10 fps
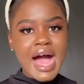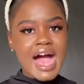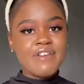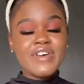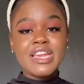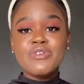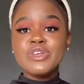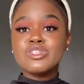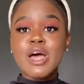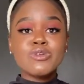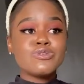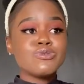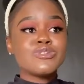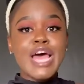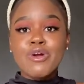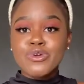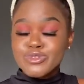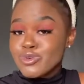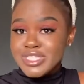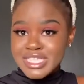I finally reached out to
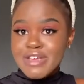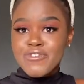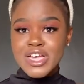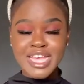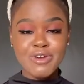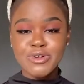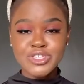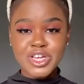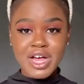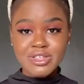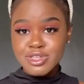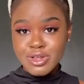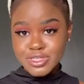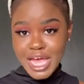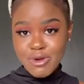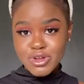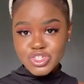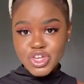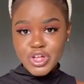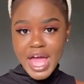seek for
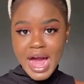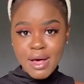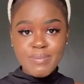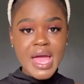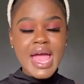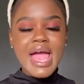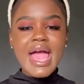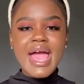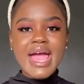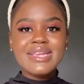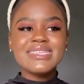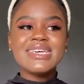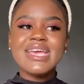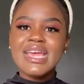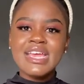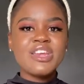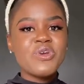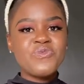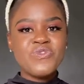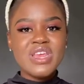psychological help, and it
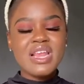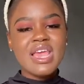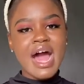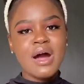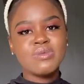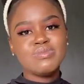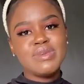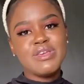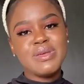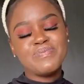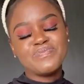really helped me.